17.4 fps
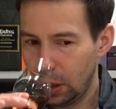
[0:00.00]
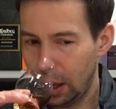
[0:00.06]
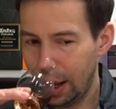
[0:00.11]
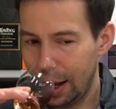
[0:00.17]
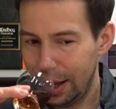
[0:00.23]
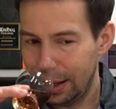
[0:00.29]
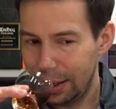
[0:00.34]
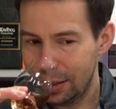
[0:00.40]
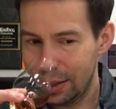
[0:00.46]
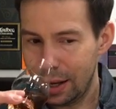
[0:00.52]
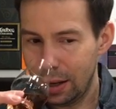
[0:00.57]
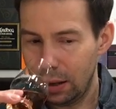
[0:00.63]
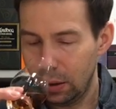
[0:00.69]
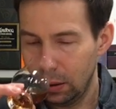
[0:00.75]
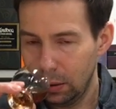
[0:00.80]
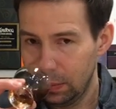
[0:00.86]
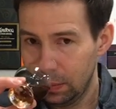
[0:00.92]
And I can
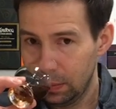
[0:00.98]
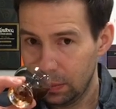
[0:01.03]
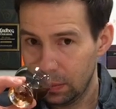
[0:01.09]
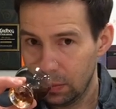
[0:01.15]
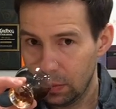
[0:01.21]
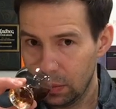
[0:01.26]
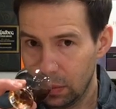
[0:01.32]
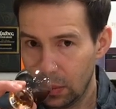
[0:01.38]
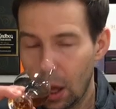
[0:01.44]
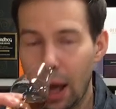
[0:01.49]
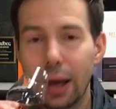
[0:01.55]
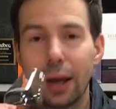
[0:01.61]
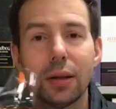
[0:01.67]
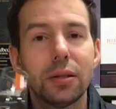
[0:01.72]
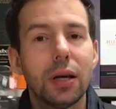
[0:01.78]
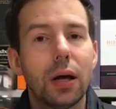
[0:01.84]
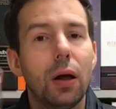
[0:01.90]
tell
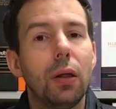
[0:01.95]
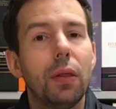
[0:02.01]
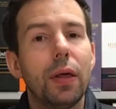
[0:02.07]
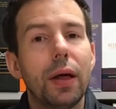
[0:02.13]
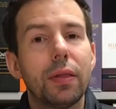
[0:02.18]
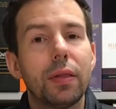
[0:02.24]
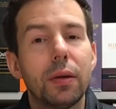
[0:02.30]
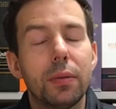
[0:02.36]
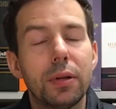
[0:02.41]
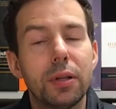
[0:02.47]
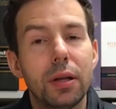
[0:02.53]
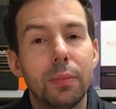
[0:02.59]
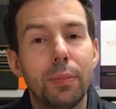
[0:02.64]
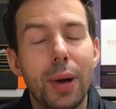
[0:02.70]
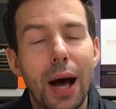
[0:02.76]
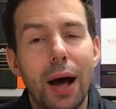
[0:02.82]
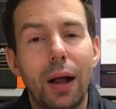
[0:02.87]
that
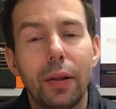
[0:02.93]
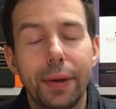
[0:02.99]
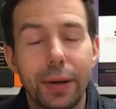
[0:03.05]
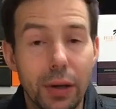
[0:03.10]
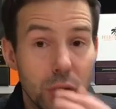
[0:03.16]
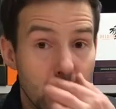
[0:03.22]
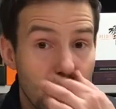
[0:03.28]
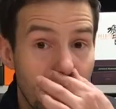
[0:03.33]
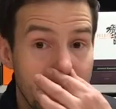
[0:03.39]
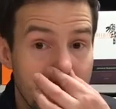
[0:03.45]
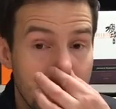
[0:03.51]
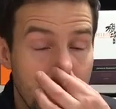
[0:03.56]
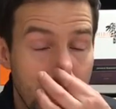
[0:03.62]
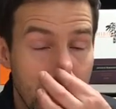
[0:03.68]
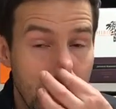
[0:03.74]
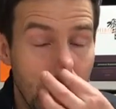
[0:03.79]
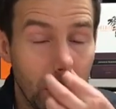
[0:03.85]
the palate is going
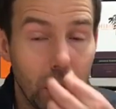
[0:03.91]
to be